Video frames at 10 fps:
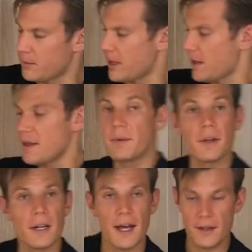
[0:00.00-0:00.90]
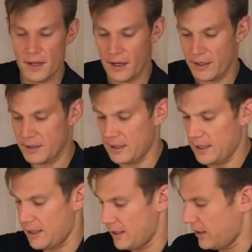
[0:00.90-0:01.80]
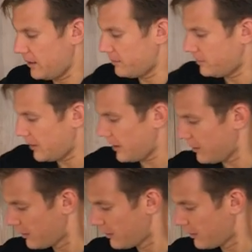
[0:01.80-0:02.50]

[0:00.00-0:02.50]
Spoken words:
a bit and then we're gonna add the onions and the garlic in. Okay.